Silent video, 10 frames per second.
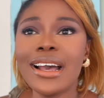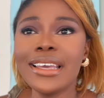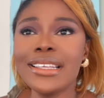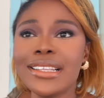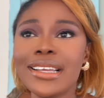
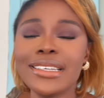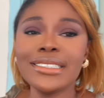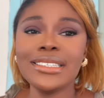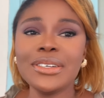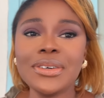
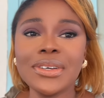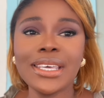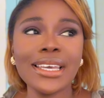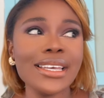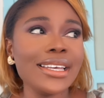intend.
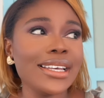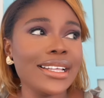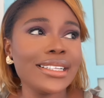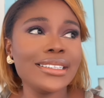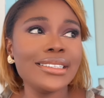Okay,
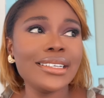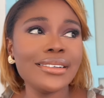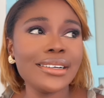there